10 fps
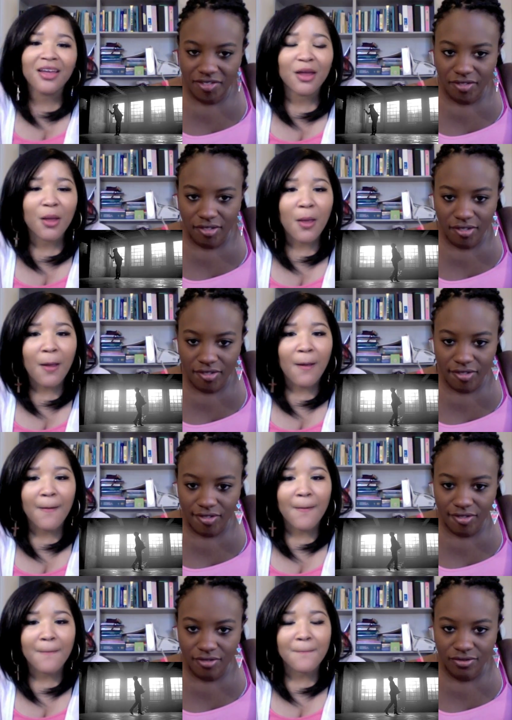
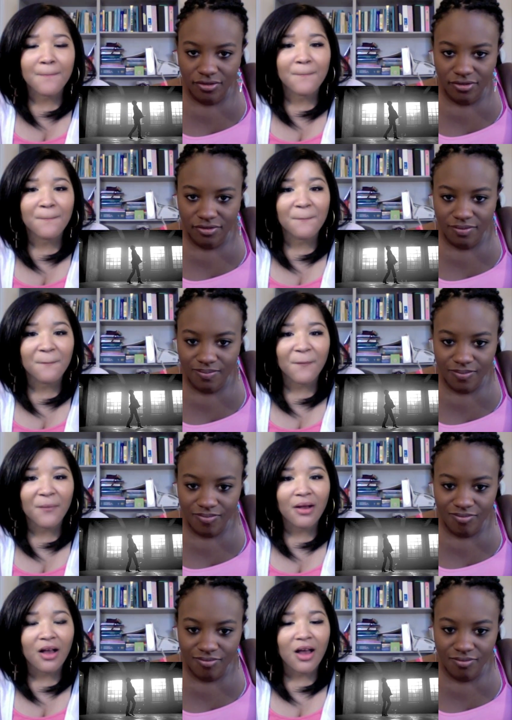
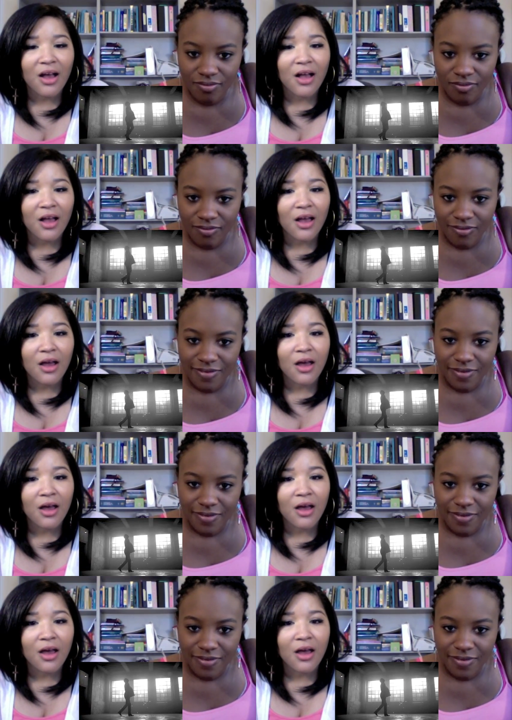No one is speaking in this clip.